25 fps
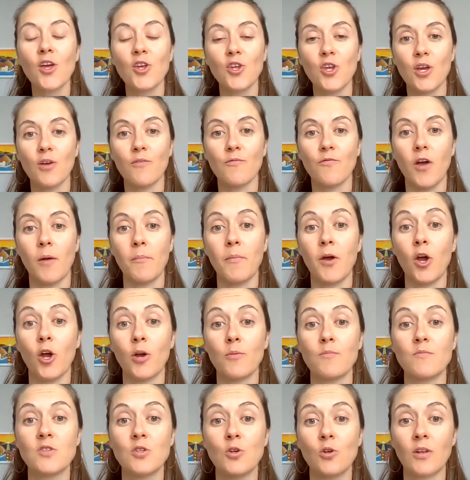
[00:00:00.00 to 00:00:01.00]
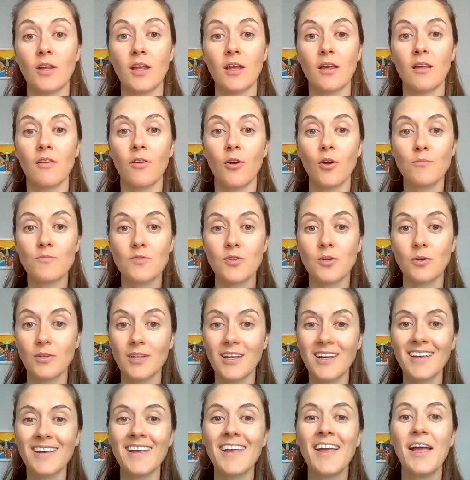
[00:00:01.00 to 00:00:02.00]
You can find my
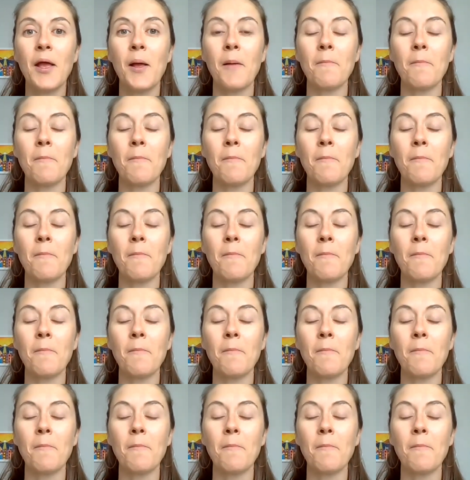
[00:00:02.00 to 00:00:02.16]
homeschooling